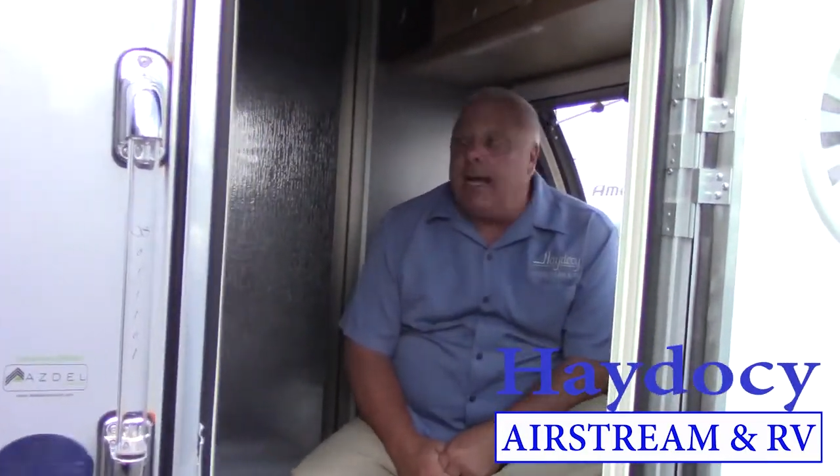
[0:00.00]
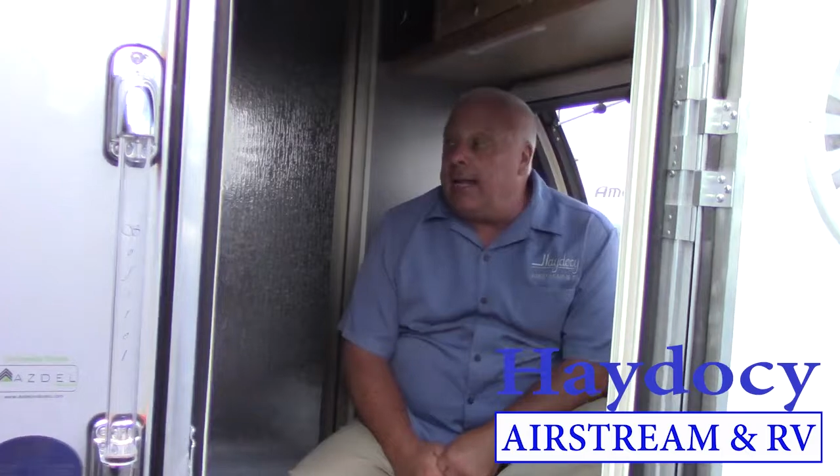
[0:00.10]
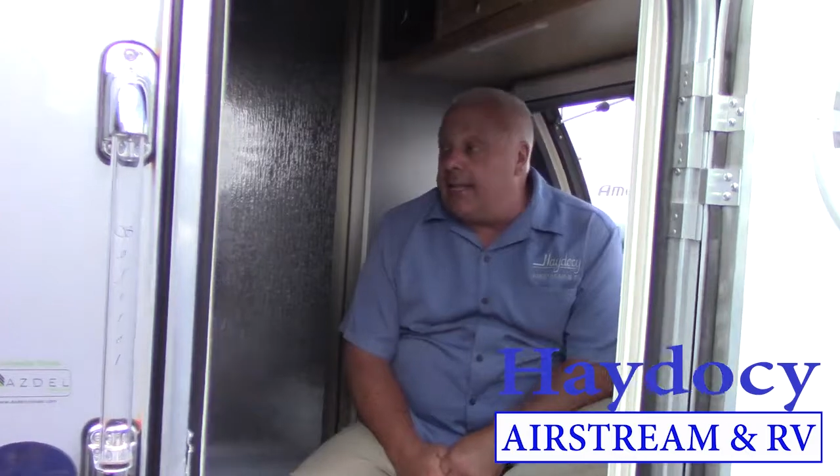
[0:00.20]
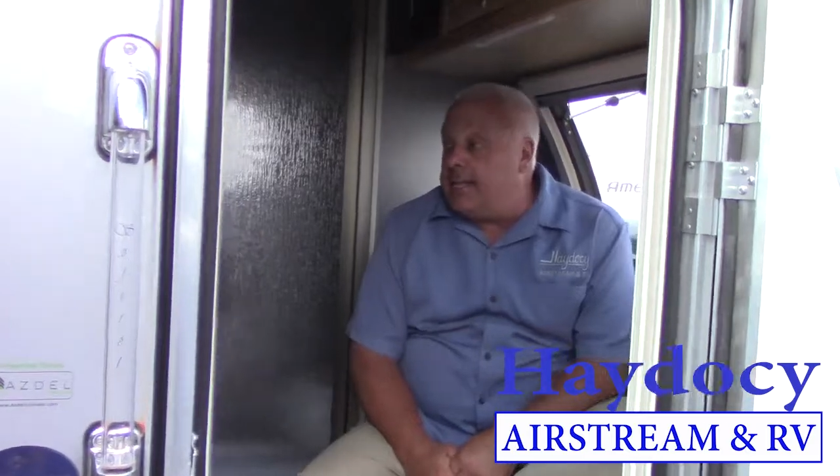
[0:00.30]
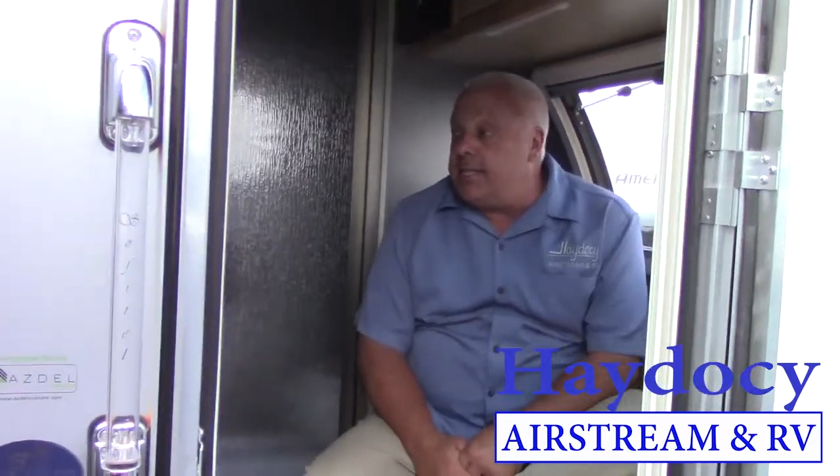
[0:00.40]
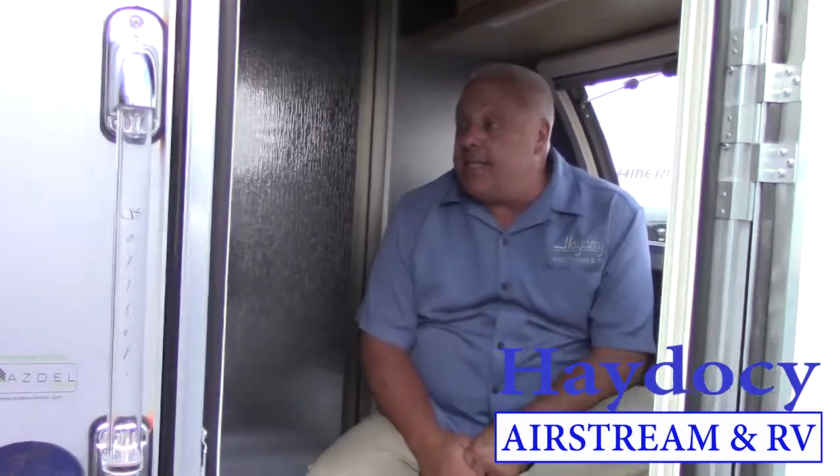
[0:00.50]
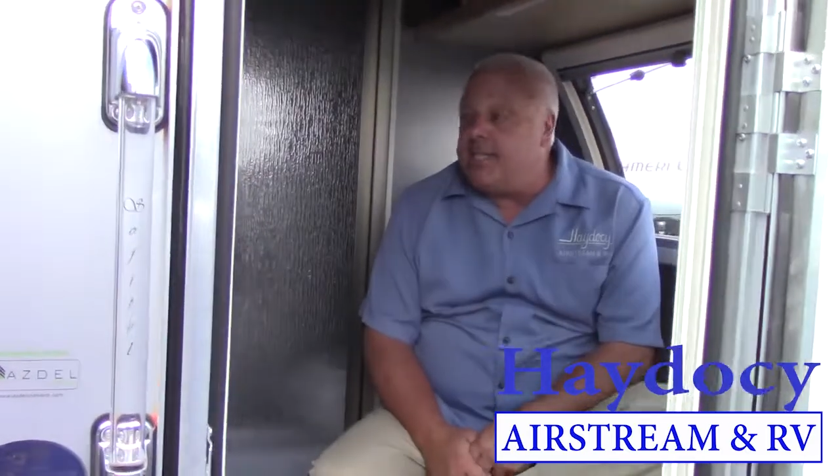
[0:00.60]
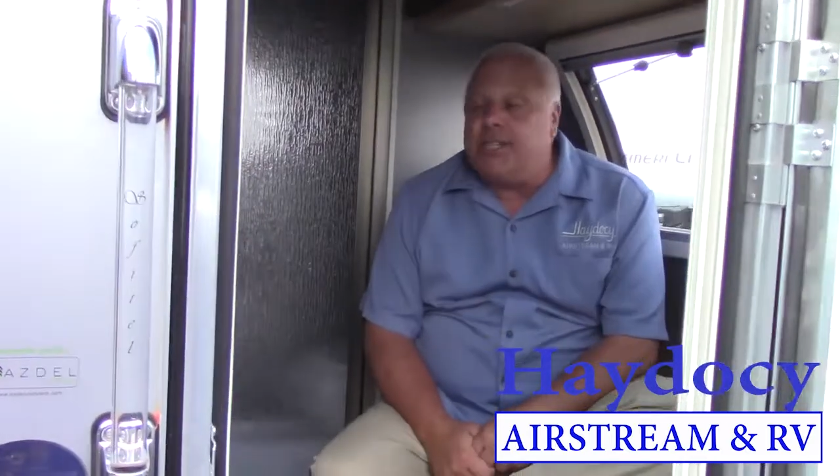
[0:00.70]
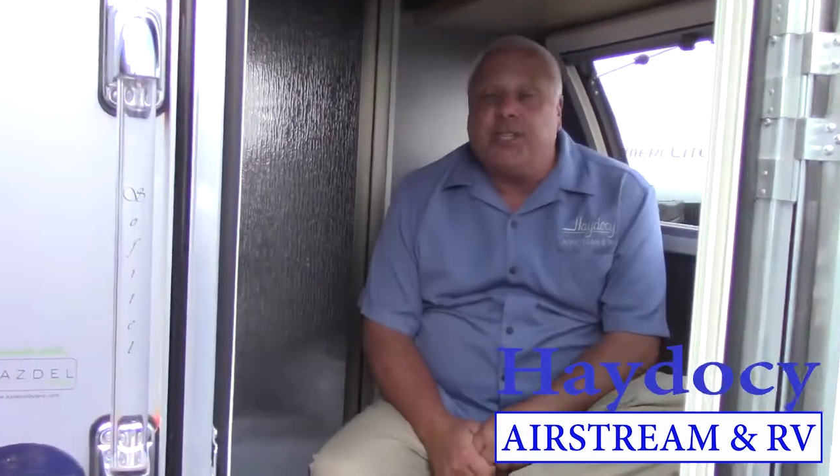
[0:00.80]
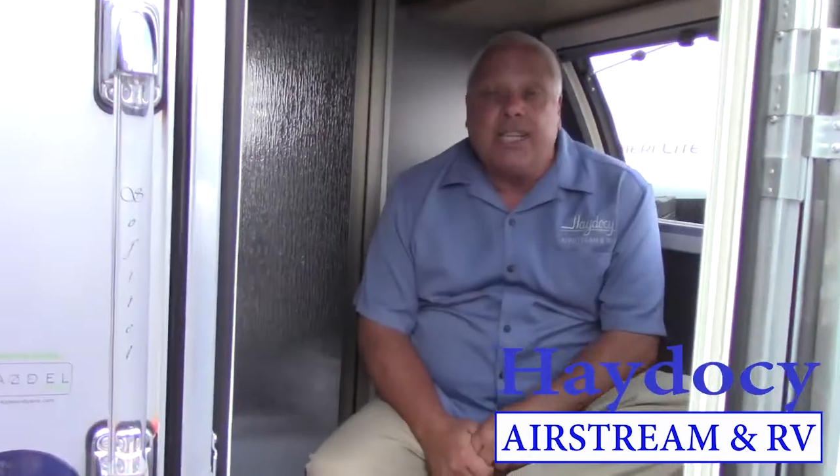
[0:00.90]
and this is
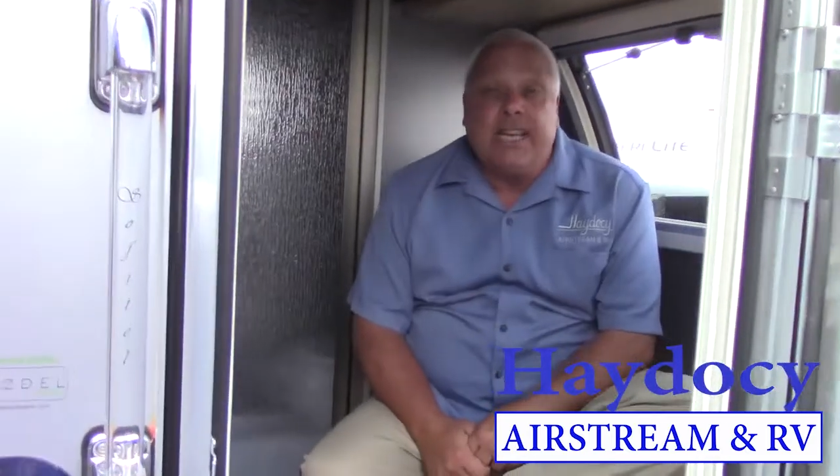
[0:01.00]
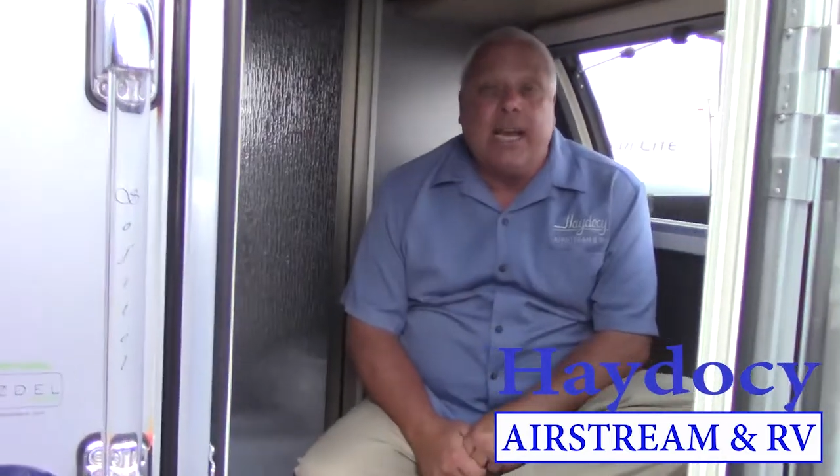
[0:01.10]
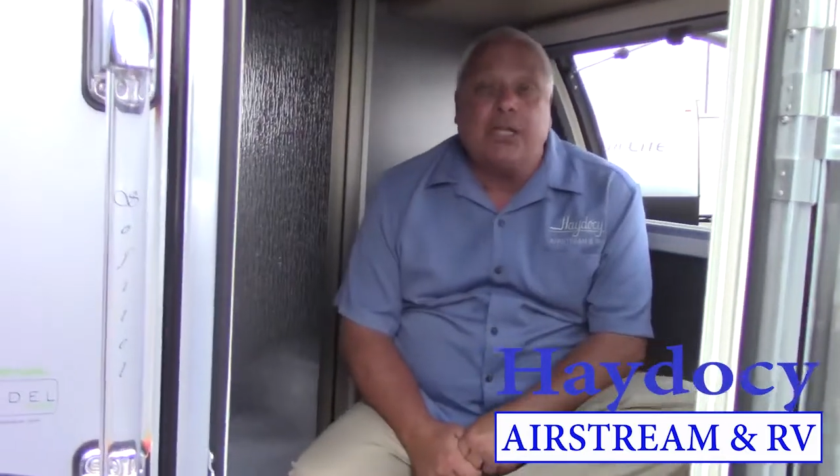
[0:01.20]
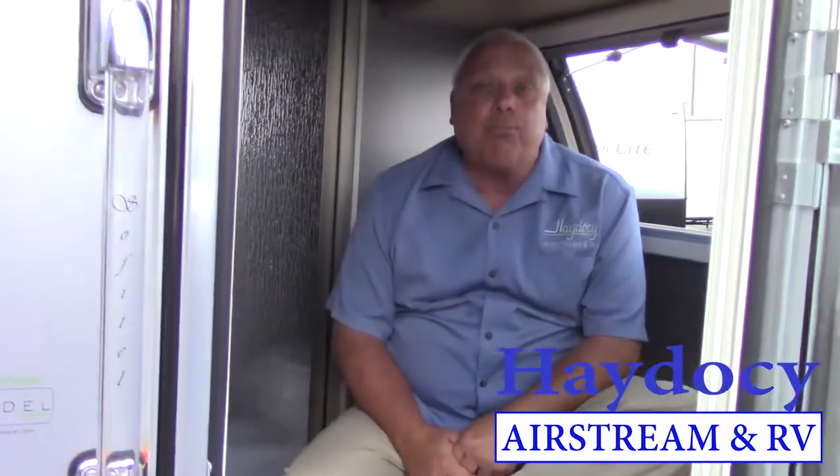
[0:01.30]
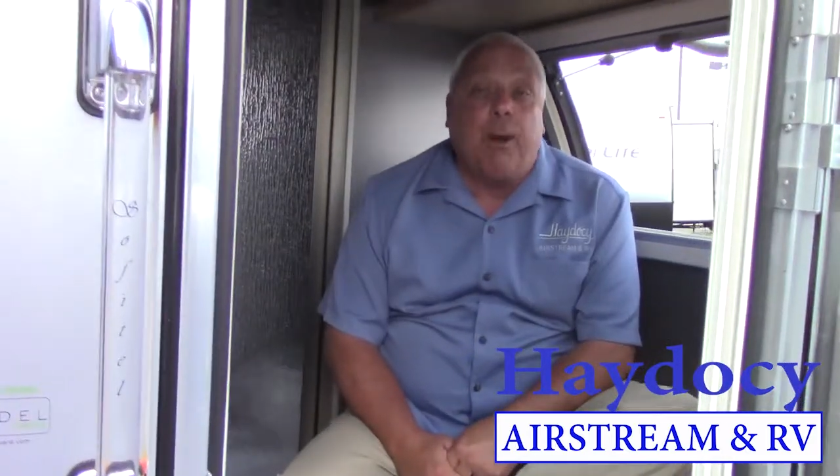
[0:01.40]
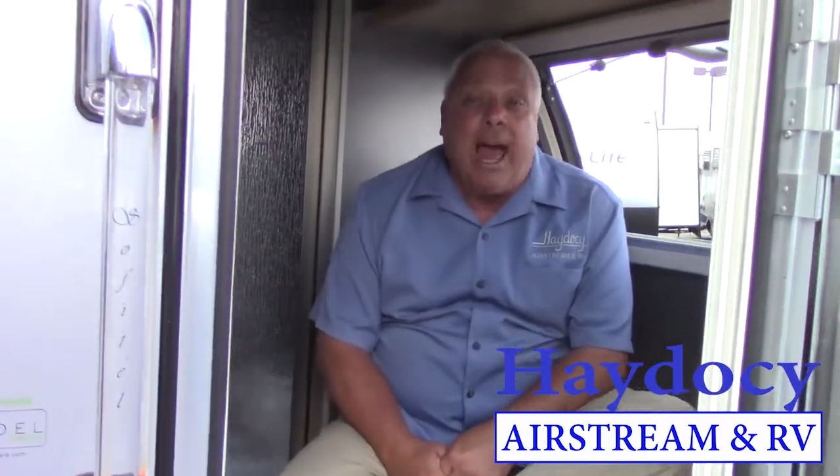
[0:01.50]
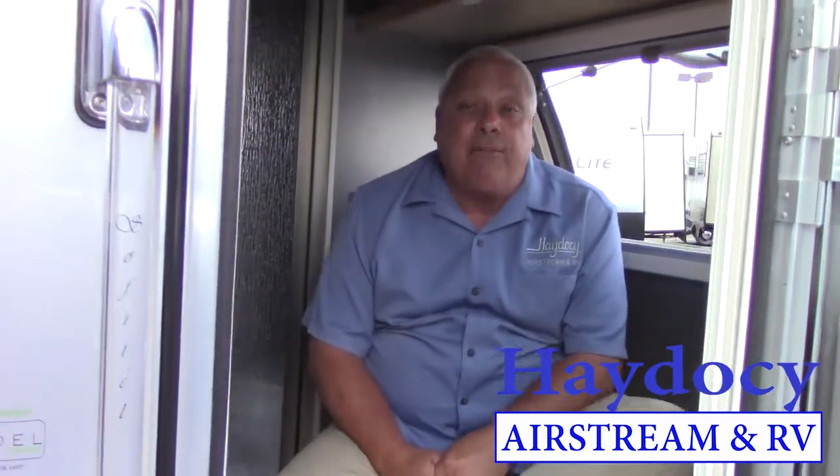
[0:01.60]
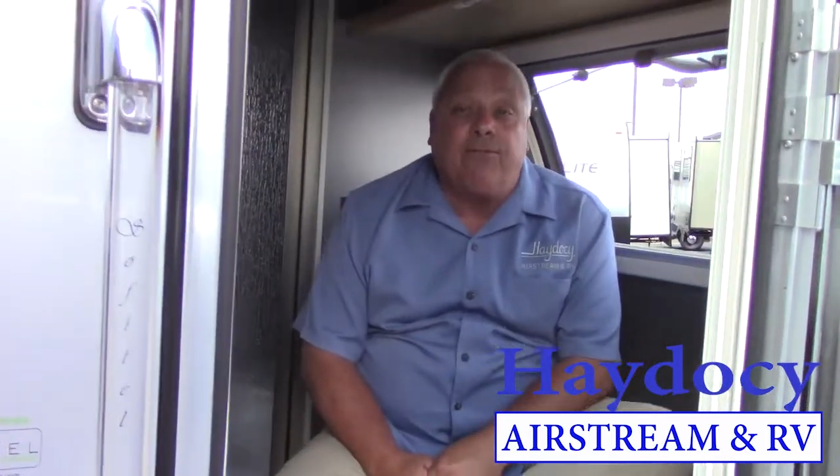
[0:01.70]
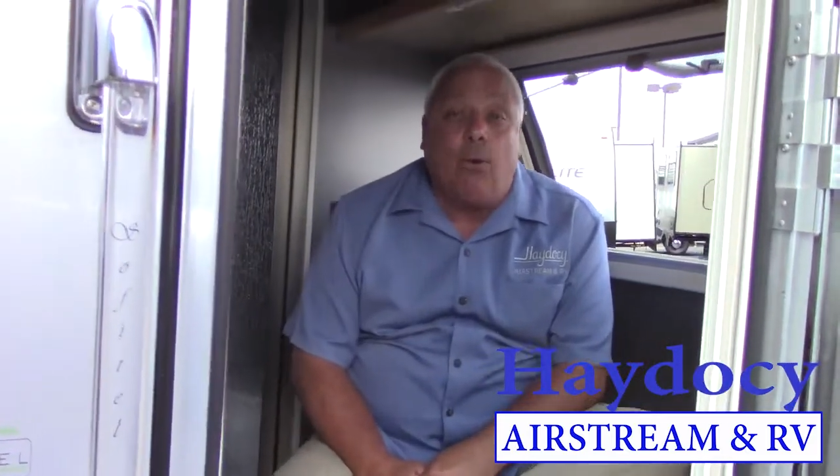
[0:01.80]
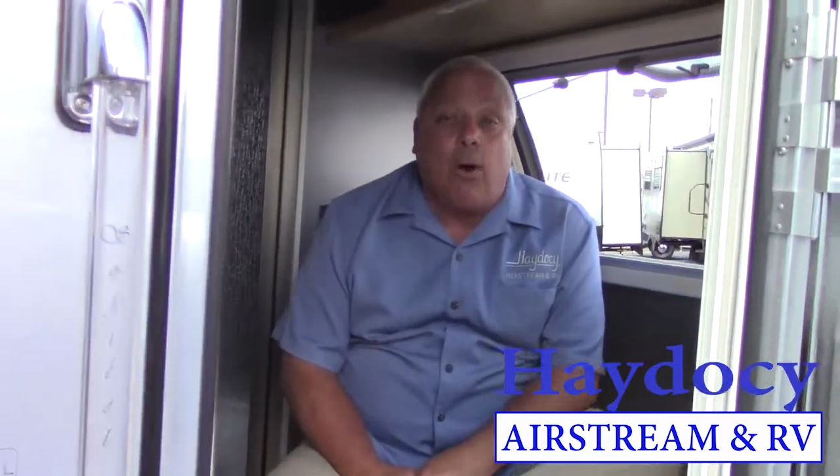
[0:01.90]
the CS
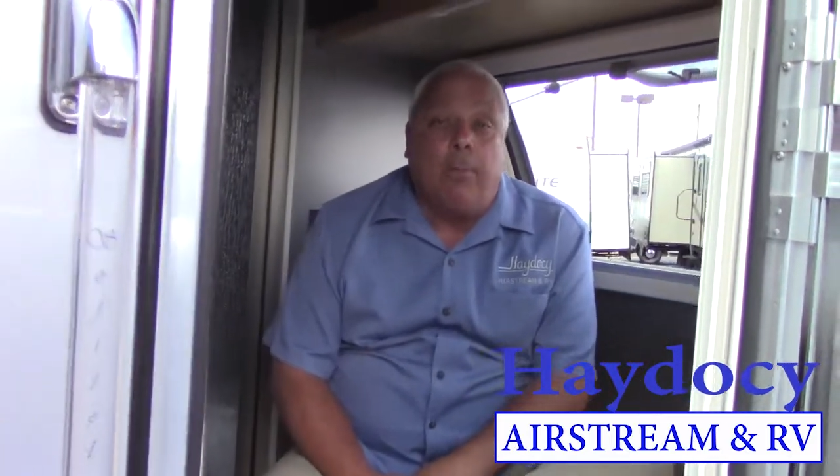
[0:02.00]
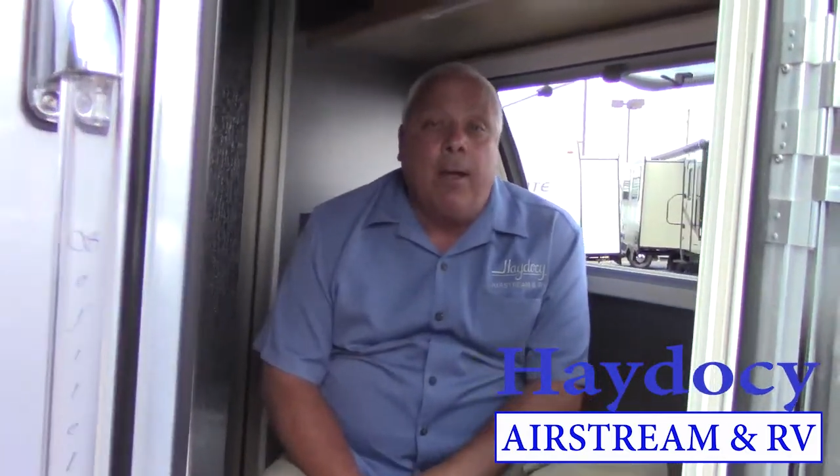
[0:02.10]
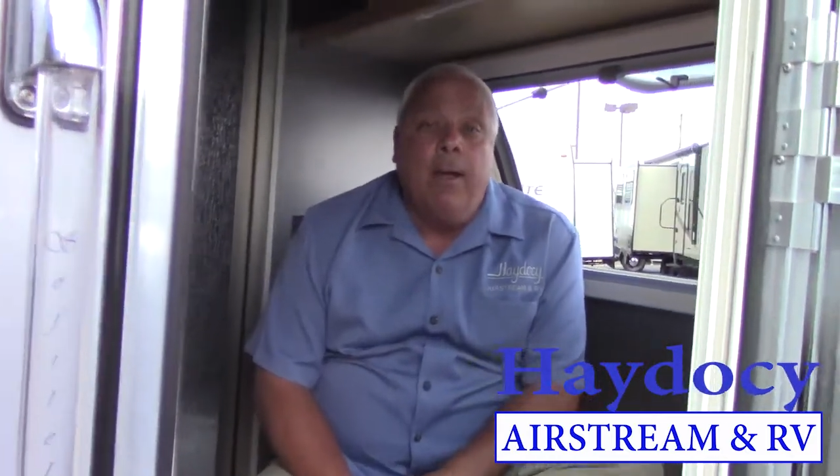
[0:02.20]
platform.